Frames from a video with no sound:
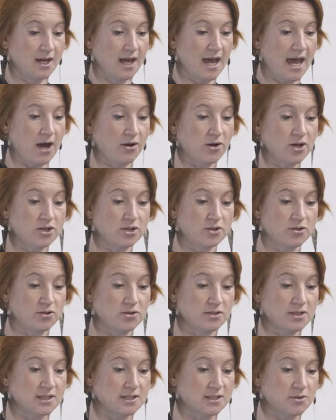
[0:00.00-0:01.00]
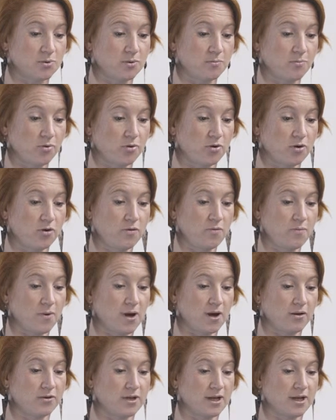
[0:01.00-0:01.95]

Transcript: How can you use this to improve? Well,